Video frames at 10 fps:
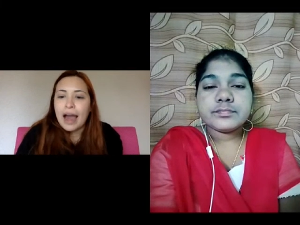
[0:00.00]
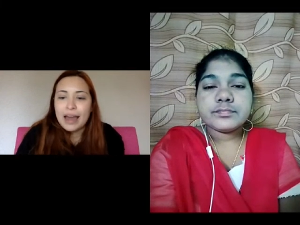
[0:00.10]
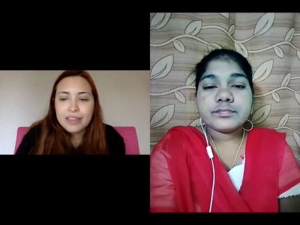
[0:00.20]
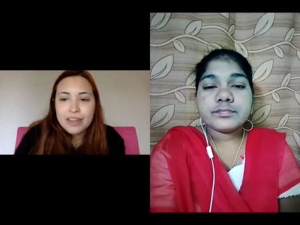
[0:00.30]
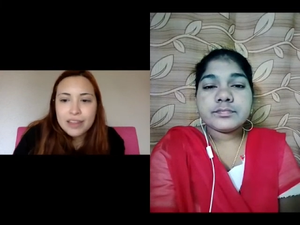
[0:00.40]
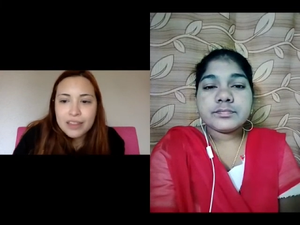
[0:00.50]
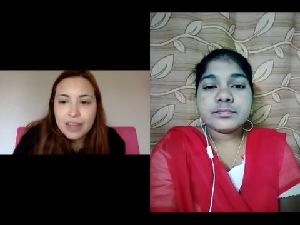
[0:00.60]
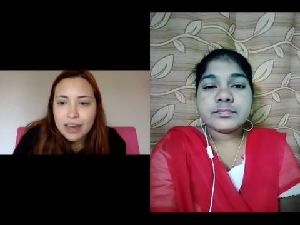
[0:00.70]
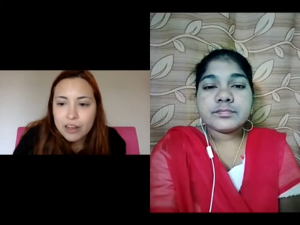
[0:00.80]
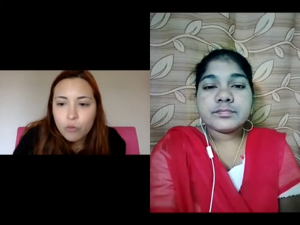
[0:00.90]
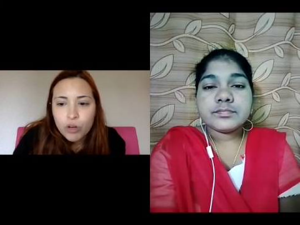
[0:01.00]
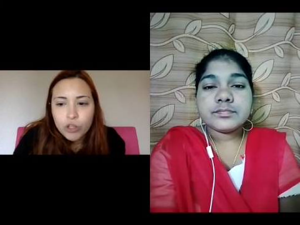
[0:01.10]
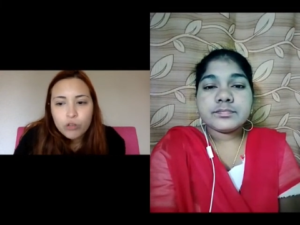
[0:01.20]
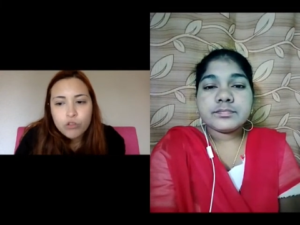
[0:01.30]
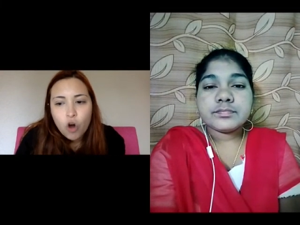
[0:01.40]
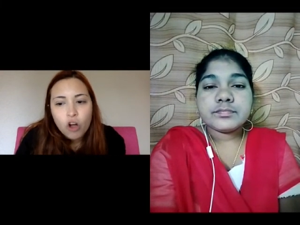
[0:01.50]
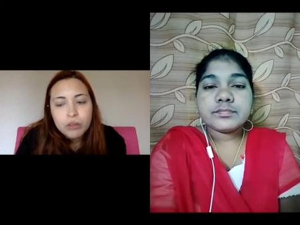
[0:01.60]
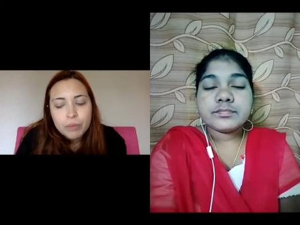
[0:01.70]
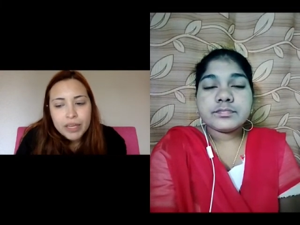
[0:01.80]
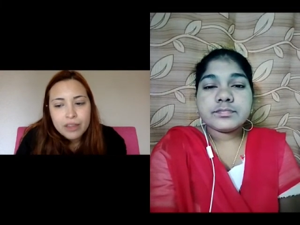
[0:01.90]
Speaker 1: I think that, well, you told
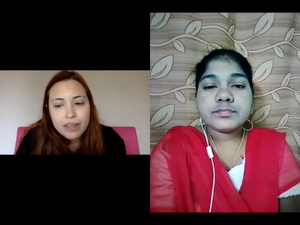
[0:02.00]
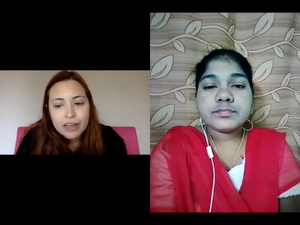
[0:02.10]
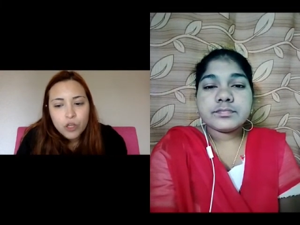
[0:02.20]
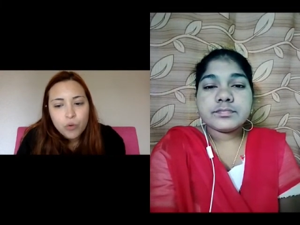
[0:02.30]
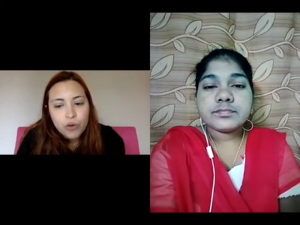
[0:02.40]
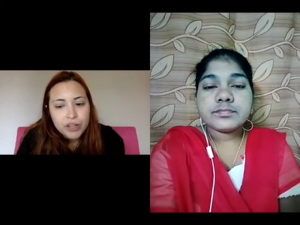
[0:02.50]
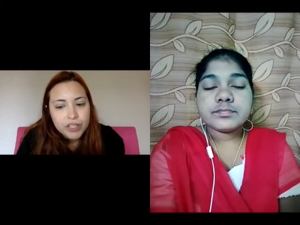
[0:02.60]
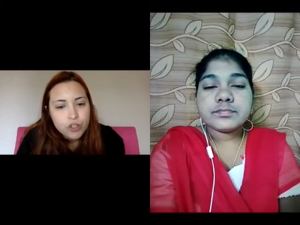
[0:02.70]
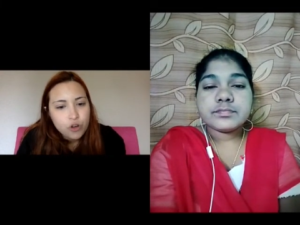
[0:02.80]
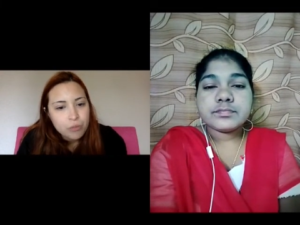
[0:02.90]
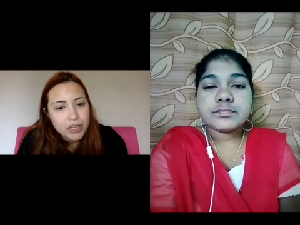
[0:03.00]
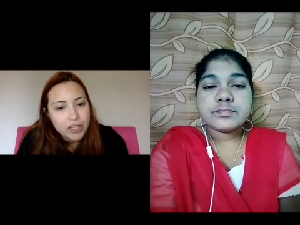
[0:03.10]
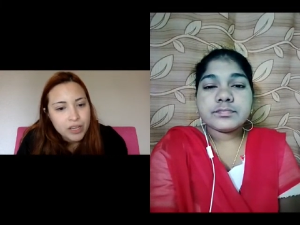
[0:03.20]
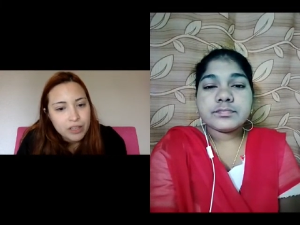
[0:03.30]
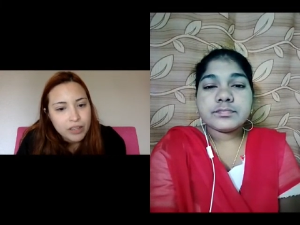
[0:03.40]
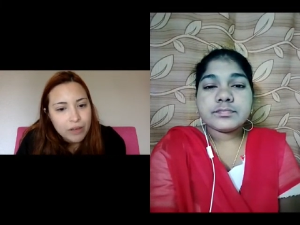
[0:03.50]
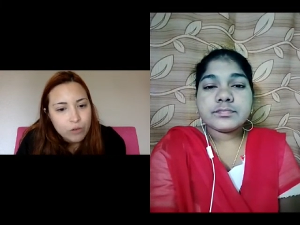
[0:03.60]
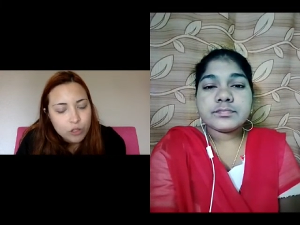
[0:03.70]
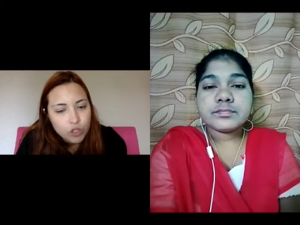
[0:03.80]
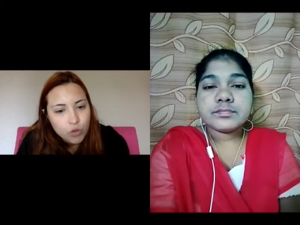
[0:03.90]
me that you were an intermediate level
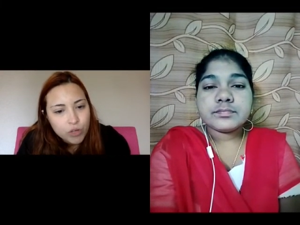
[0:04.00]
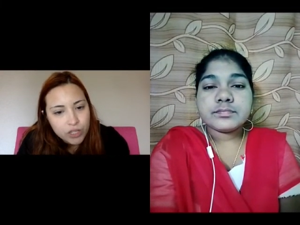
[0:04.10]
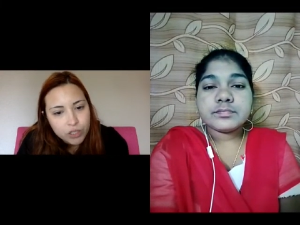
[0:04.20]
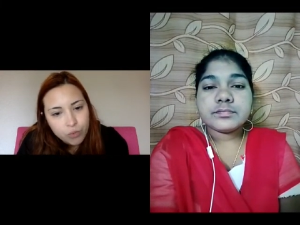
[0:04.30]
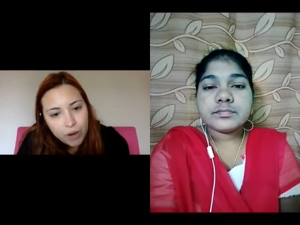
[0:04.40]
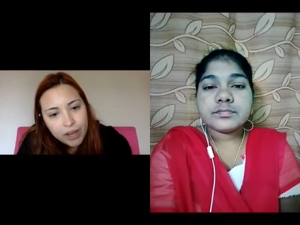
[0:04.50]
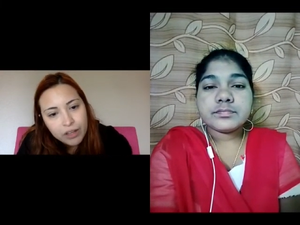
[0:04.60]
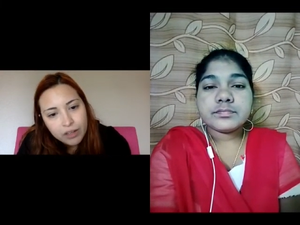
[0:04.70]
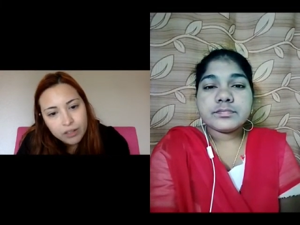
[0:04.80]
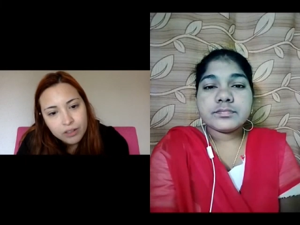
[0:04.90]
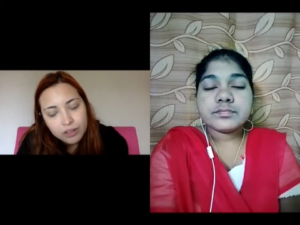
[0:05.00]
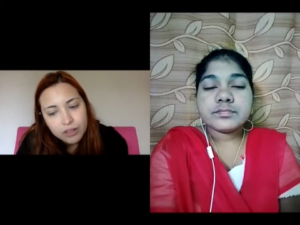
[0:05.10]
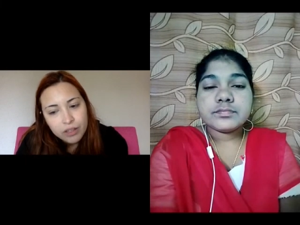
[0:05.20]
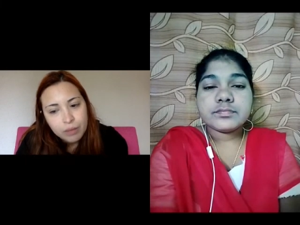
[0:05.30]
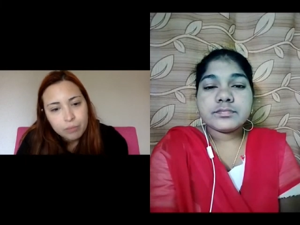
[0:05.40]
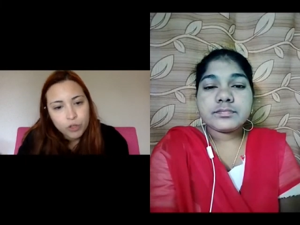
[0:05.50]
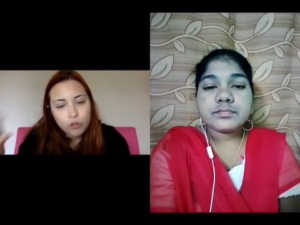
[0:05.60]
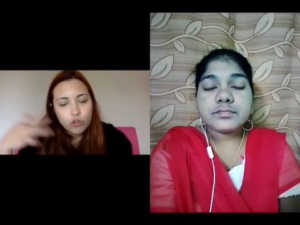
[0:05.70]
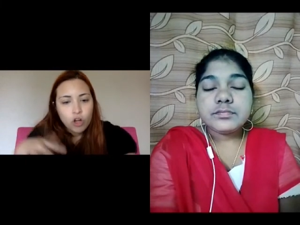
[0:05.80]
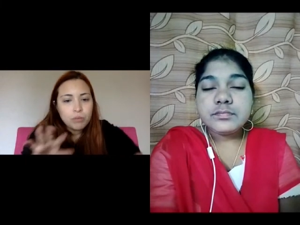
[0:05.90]
student, right? You
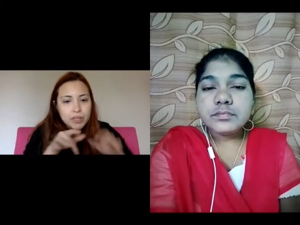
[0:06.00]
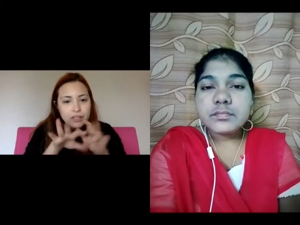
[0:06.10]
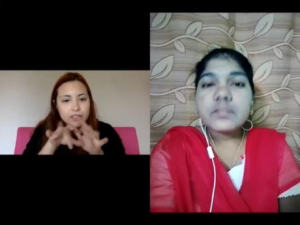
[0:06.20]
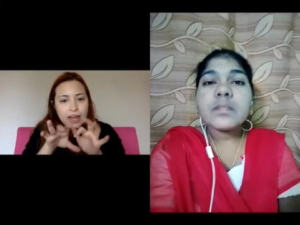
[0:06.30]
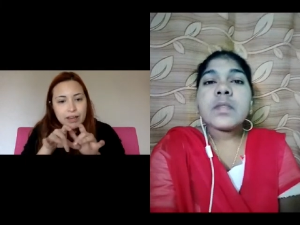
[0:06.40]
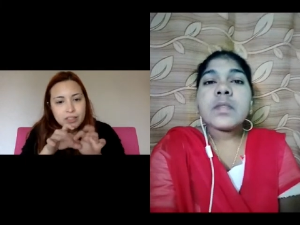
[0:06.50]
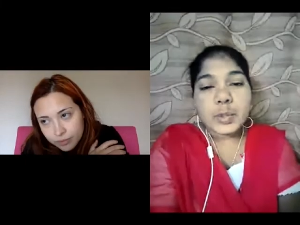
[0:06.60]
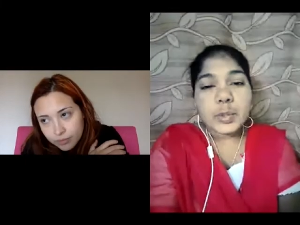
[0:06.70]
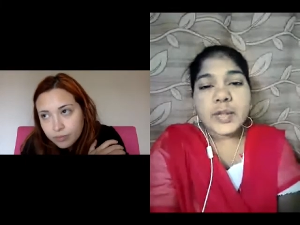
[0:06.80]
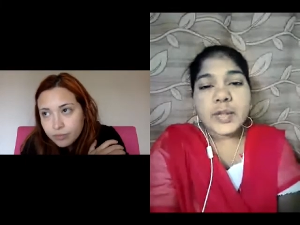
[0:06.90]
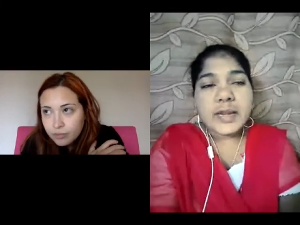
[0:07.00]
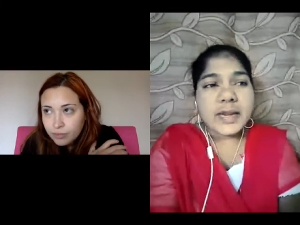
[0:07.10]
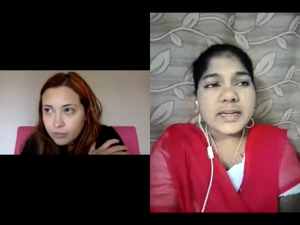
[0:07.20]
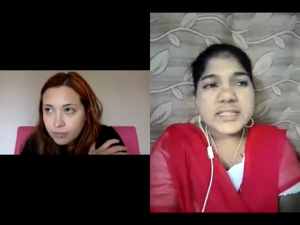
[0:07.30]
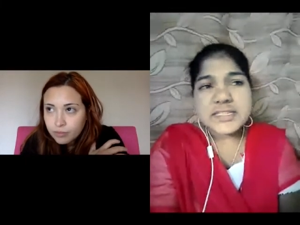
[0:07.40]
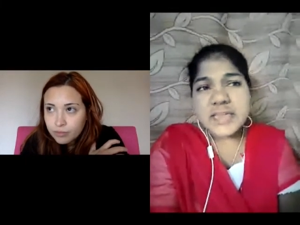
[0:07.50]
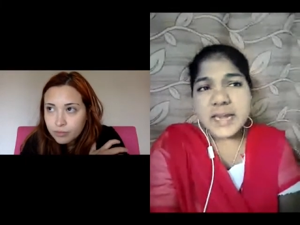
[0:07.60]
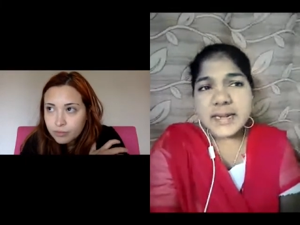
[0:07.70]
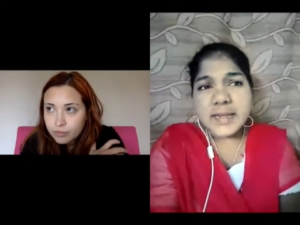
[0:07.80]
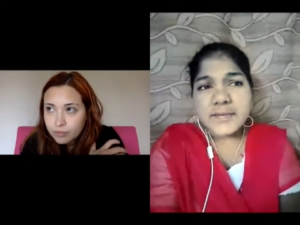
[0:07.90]
told
Speaker 2: me in text. You can understand
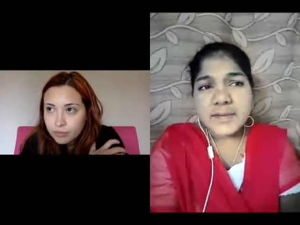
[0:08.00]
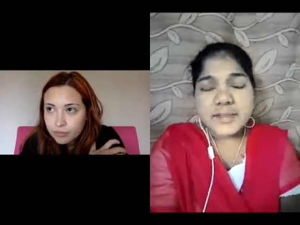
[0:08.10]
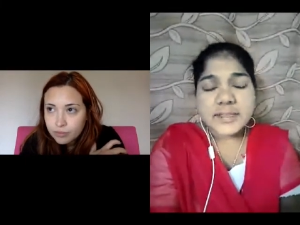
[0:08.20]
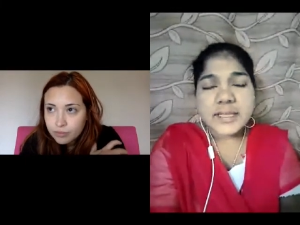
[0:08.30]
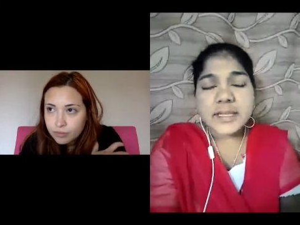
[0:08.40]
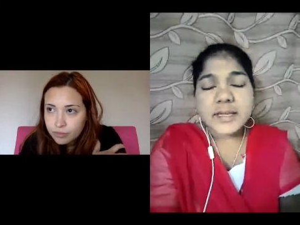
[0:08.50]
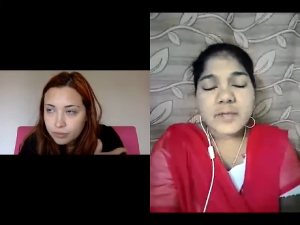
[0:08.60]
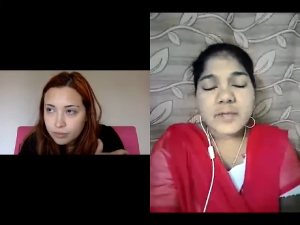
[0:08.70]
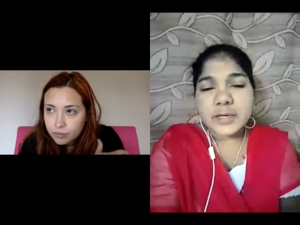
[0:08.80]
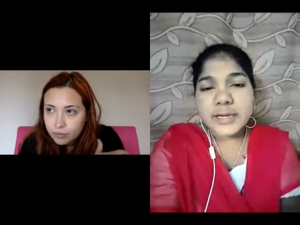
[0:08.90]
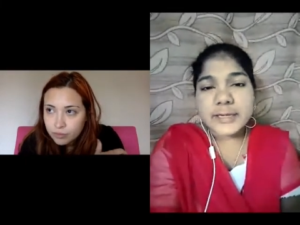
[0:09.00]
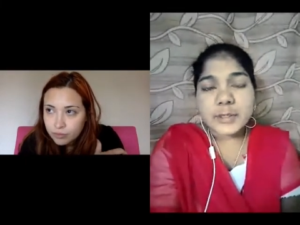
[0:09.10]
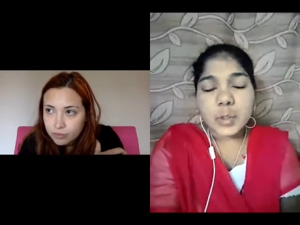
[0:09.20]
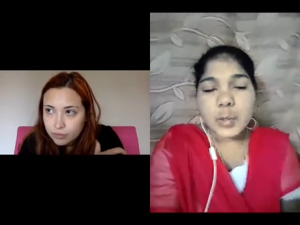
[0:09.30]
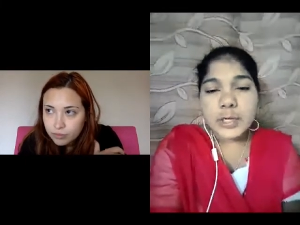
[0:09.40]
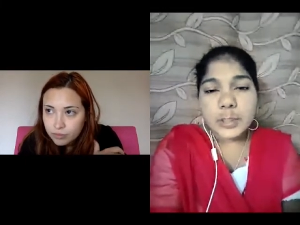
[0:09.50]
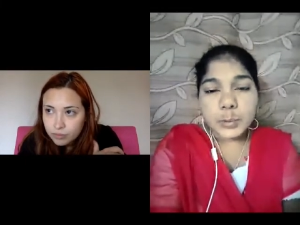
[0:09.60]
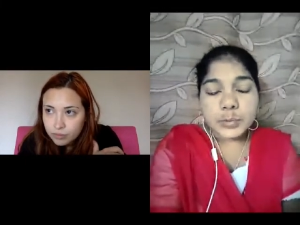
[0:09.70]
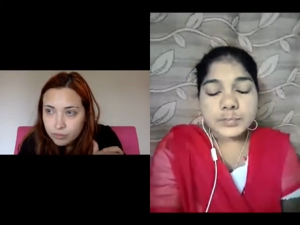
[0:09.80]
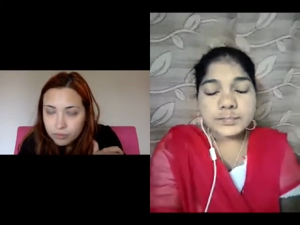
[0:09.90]
everything what I told
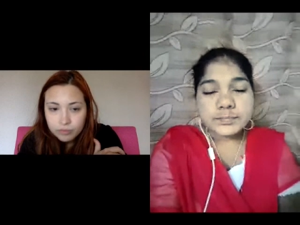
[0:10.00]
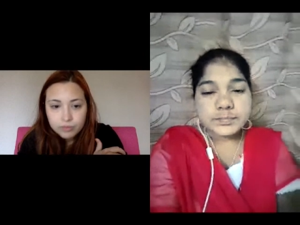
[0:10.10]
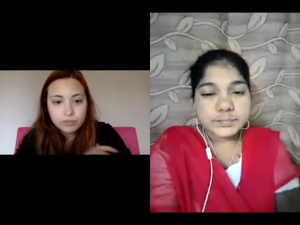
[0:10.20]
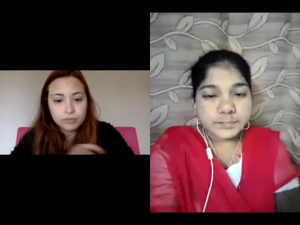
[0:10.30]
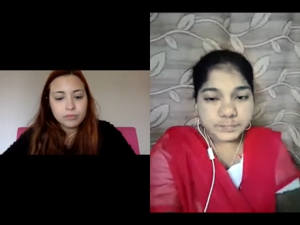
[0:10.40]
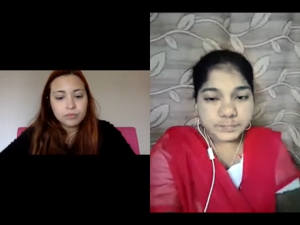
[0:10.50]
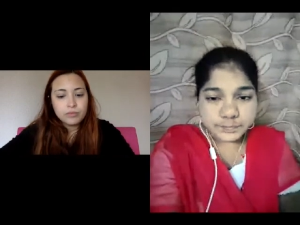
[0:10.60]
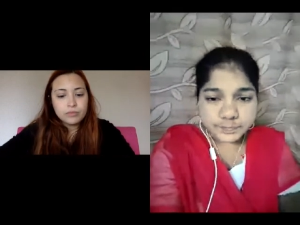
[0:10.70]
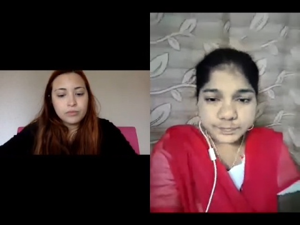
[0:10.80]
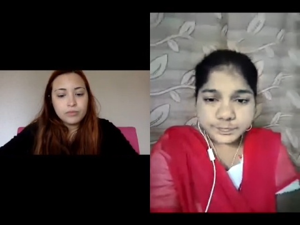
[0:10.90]
you. And